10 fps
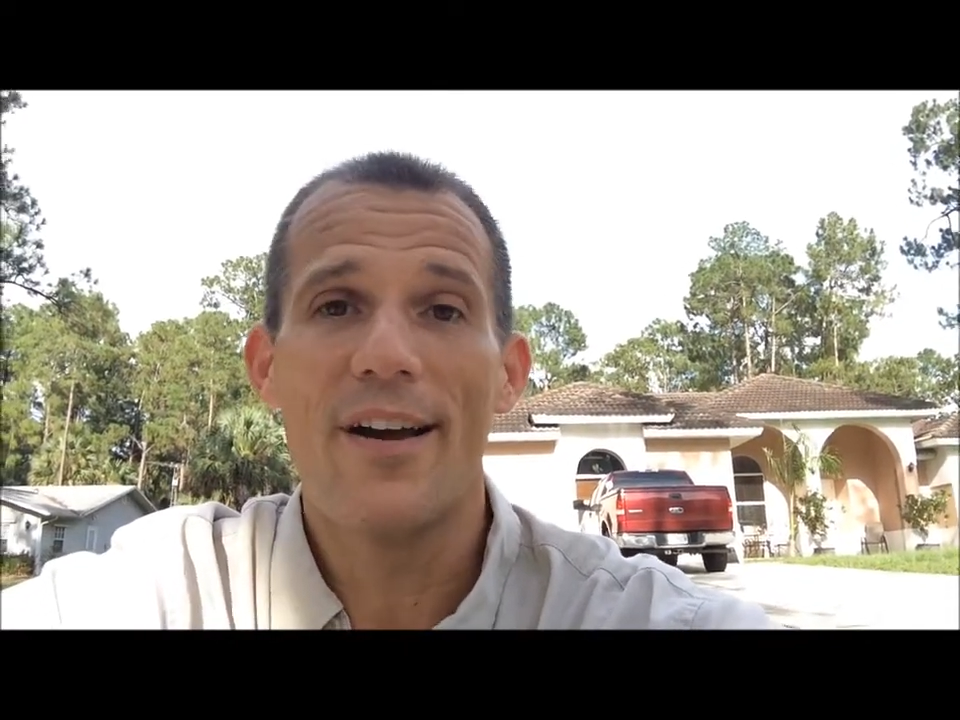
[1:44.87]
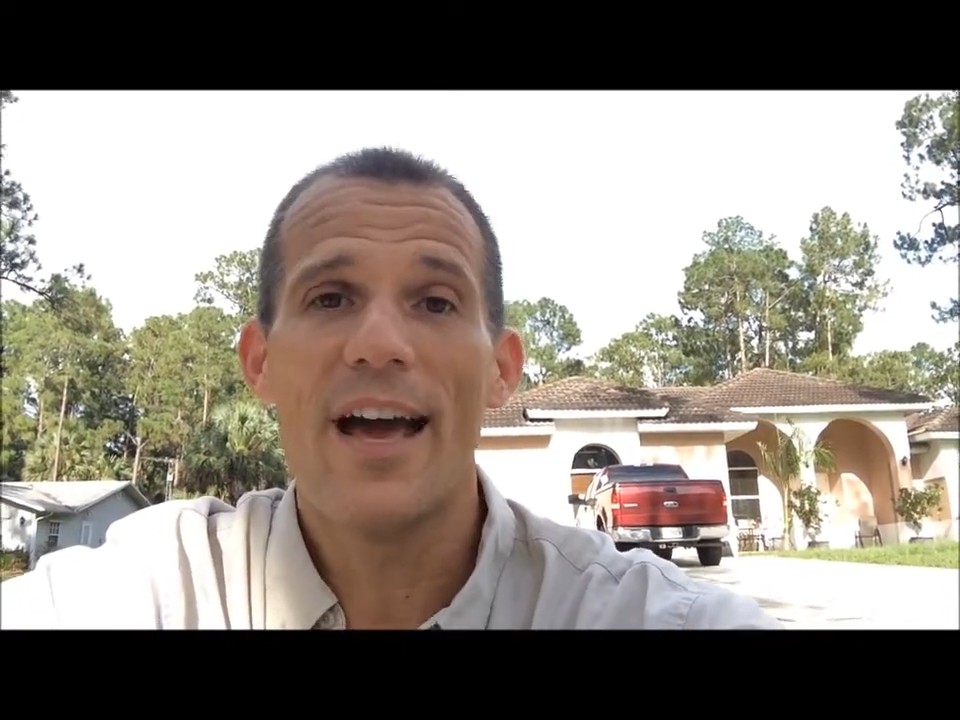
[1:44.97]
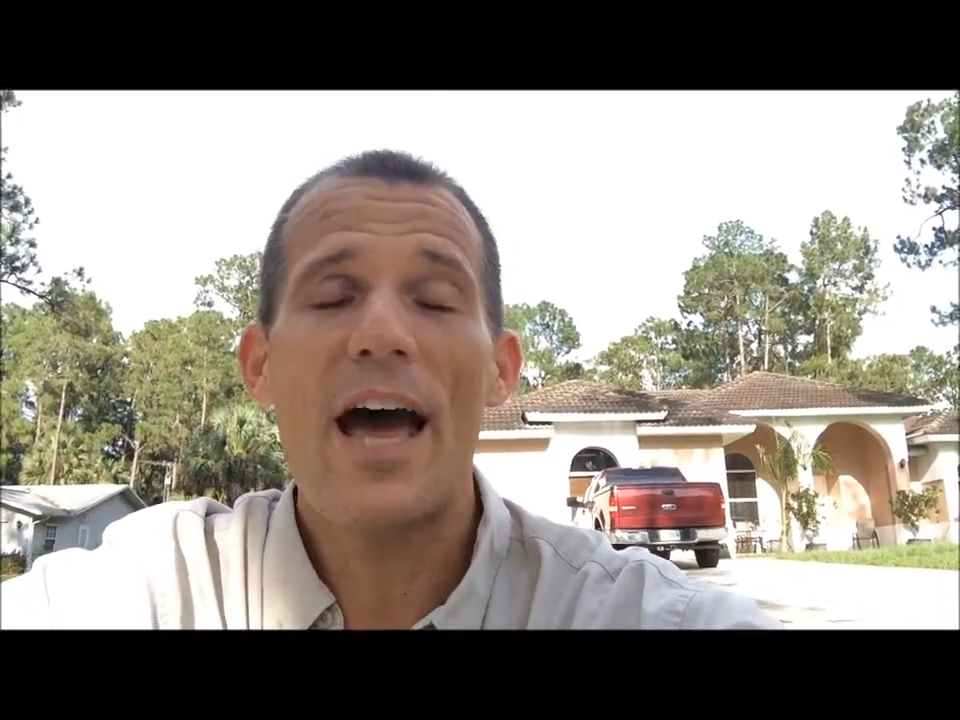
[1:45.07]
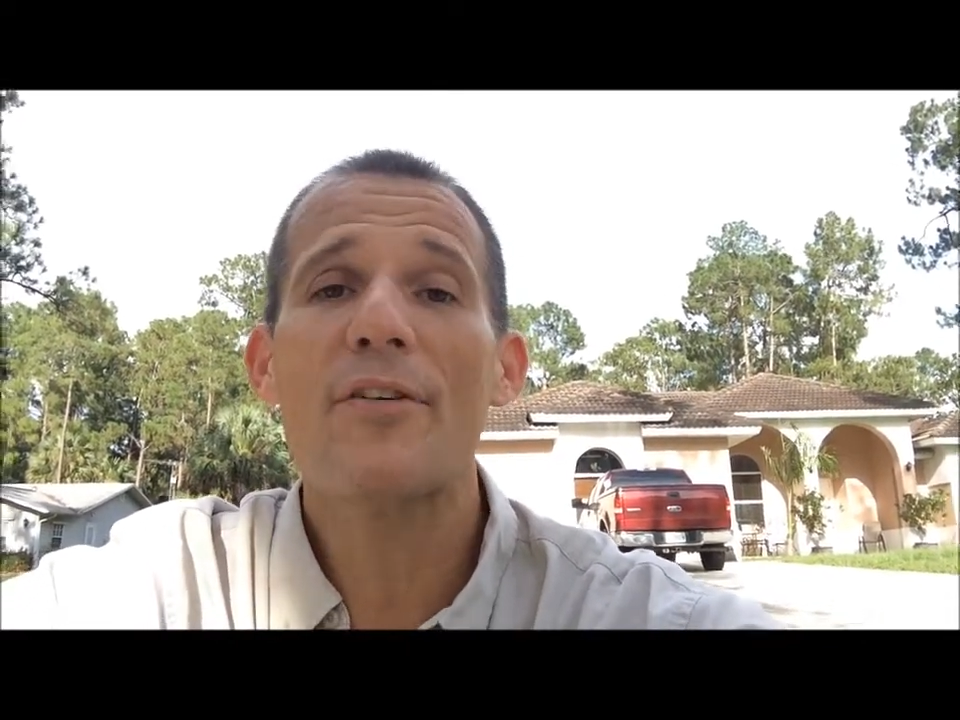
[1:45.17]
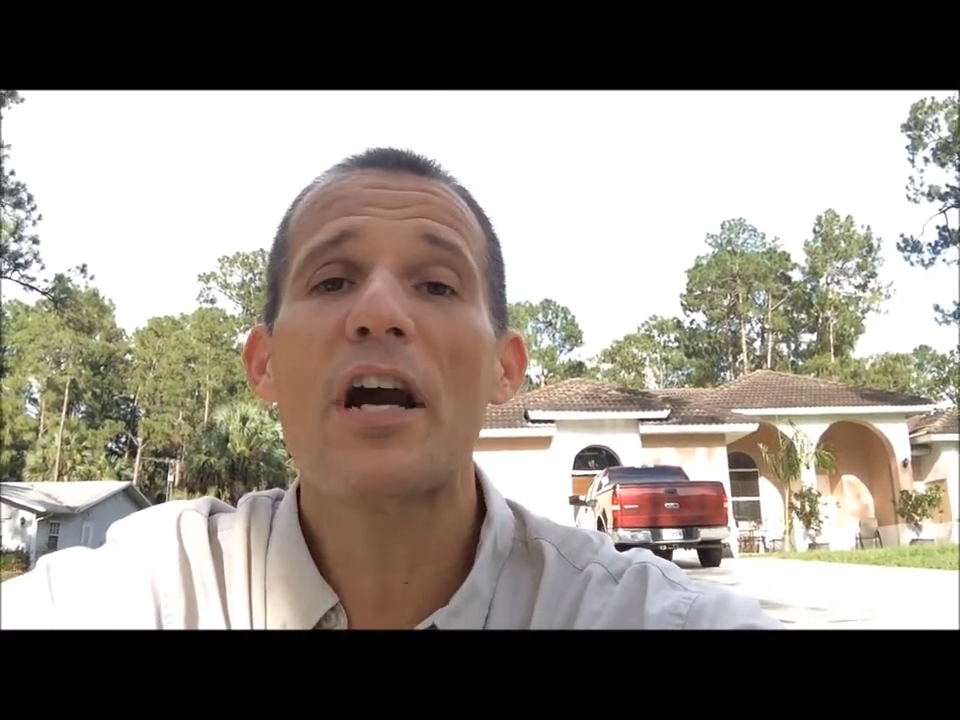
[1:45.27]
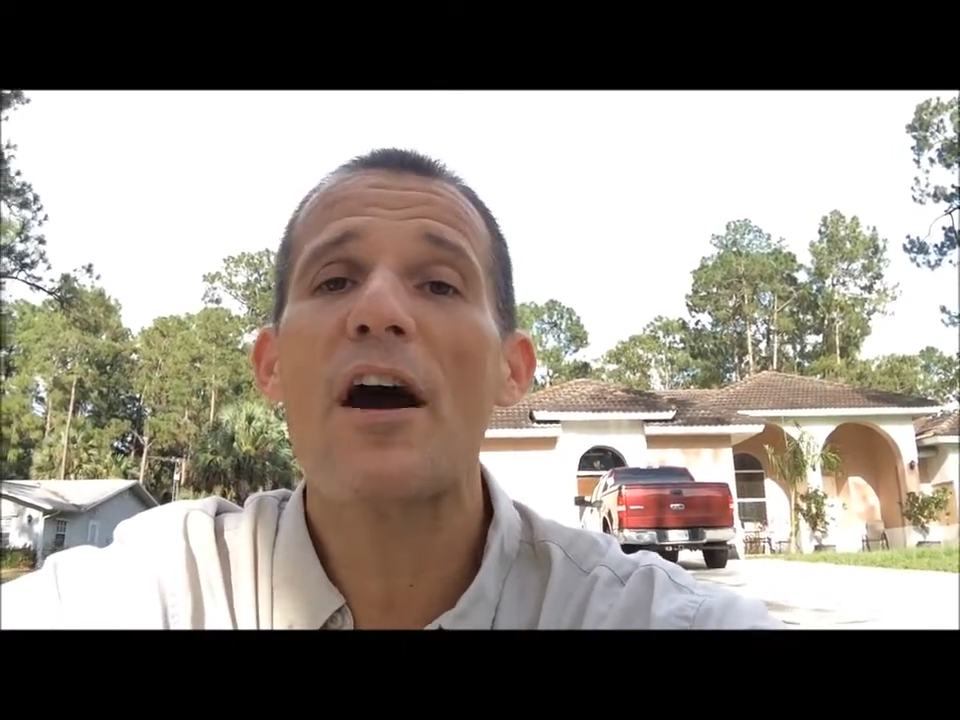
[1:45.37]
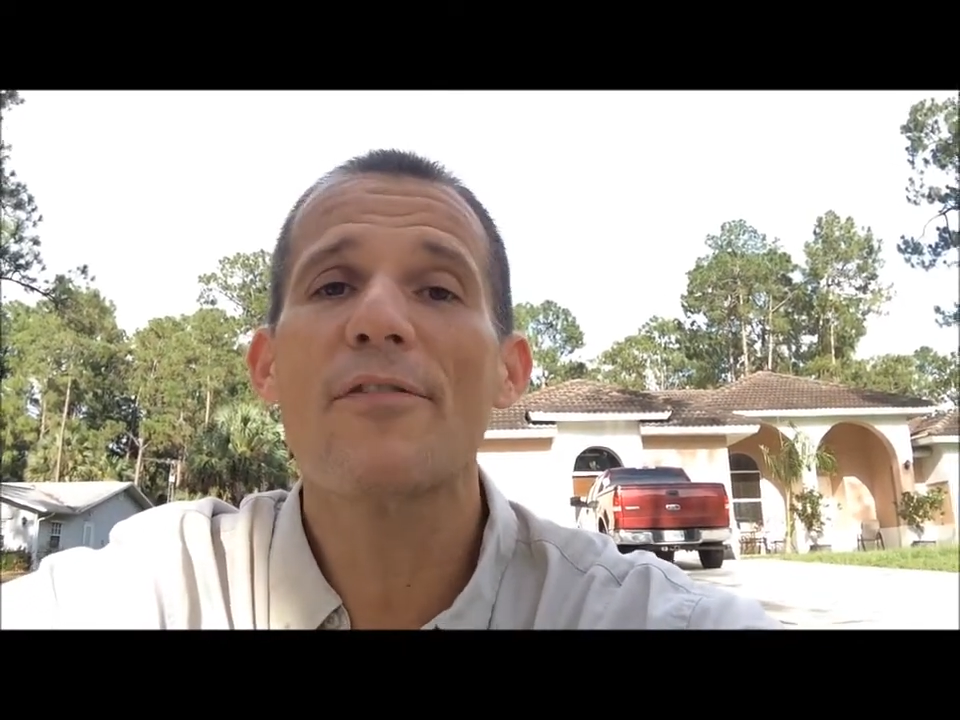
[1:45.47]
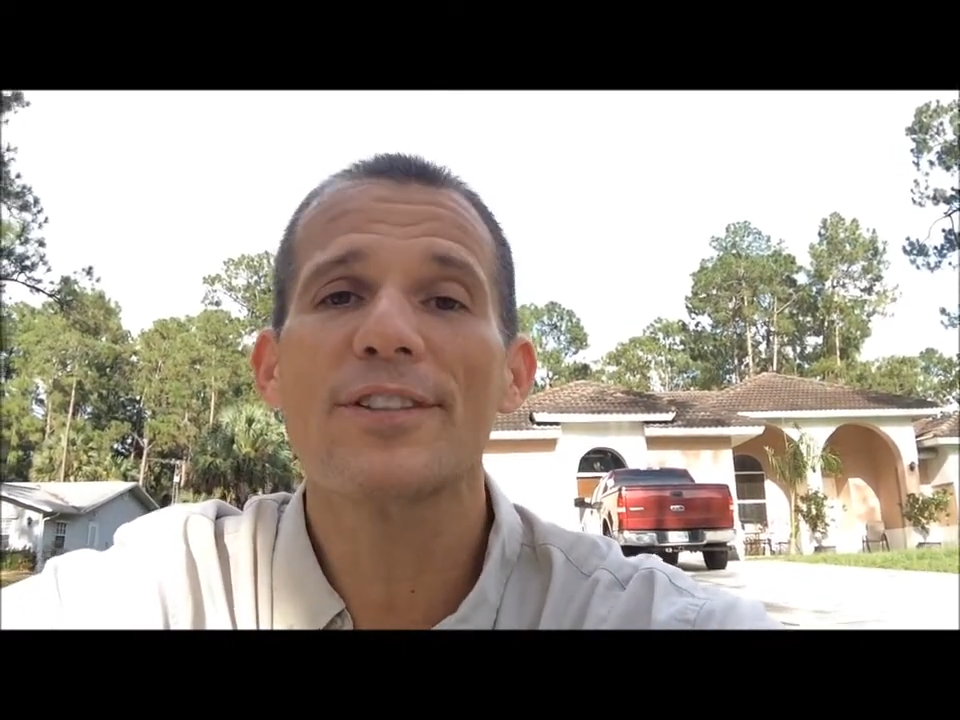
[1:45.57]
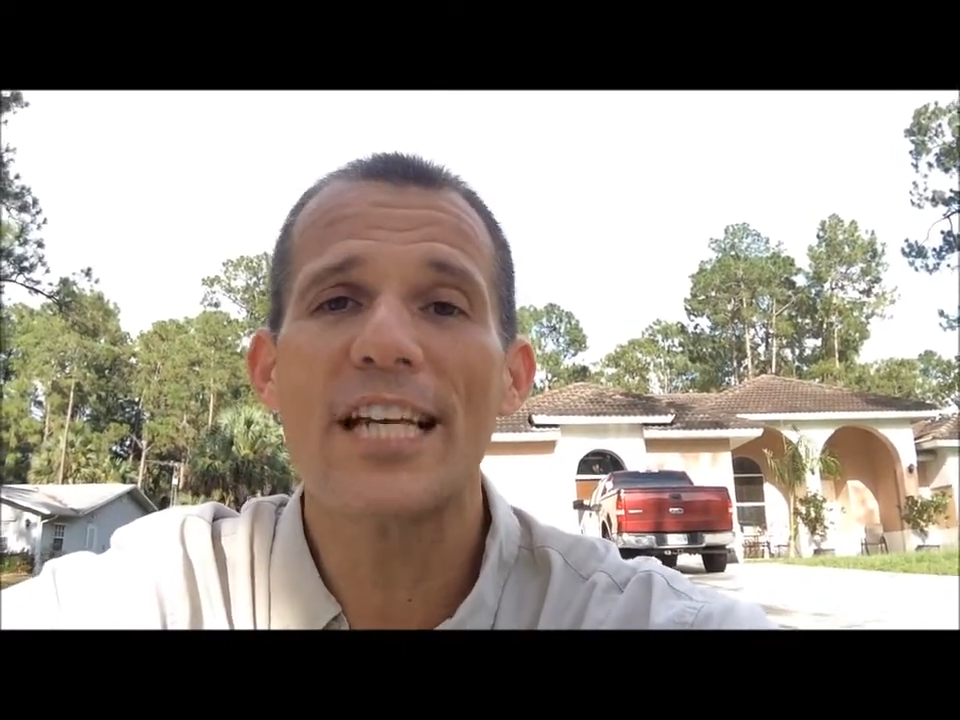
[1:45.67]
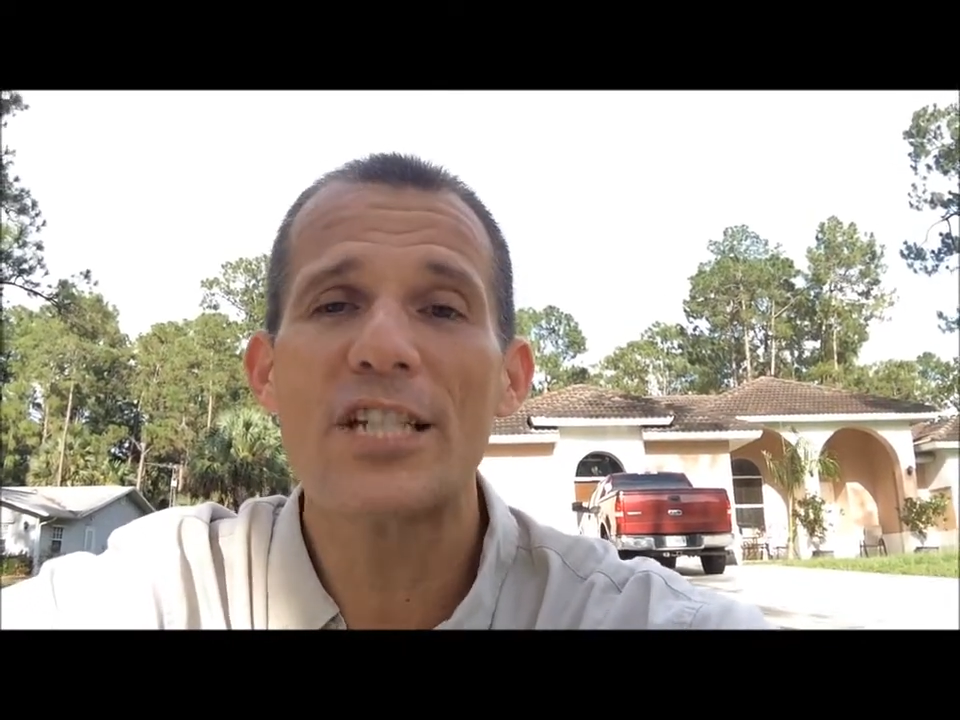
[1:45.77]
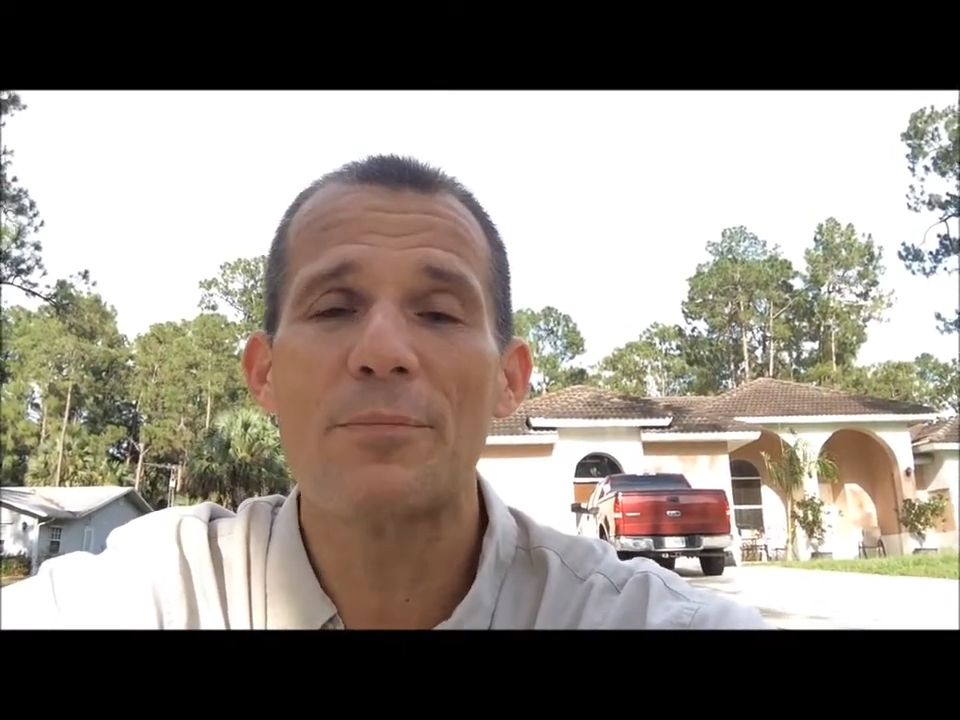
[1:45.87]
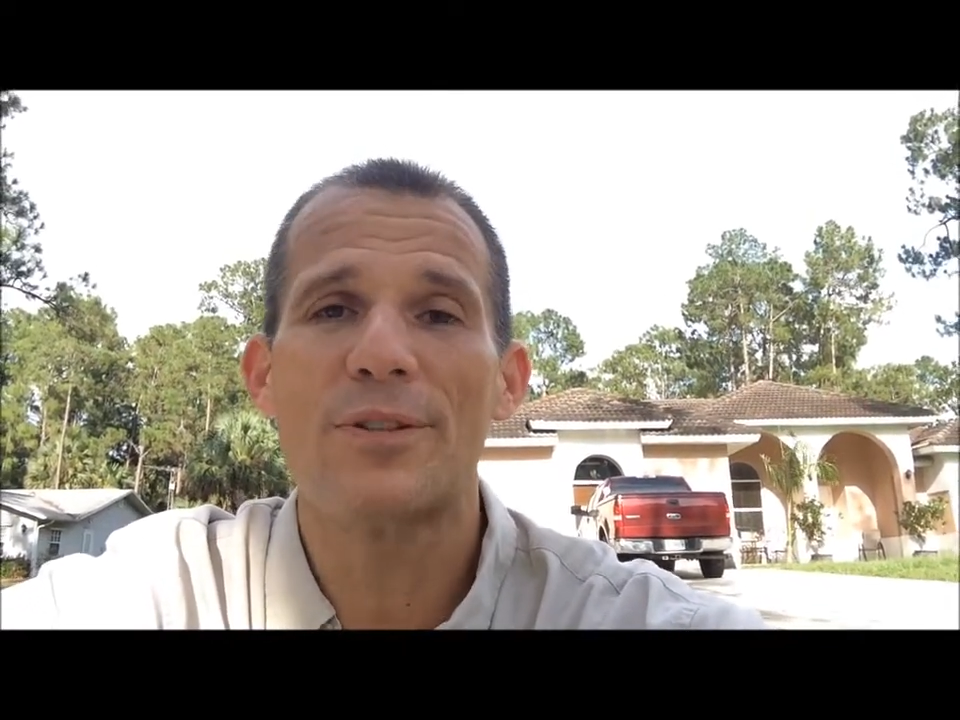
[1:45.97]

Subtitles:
Have a conversation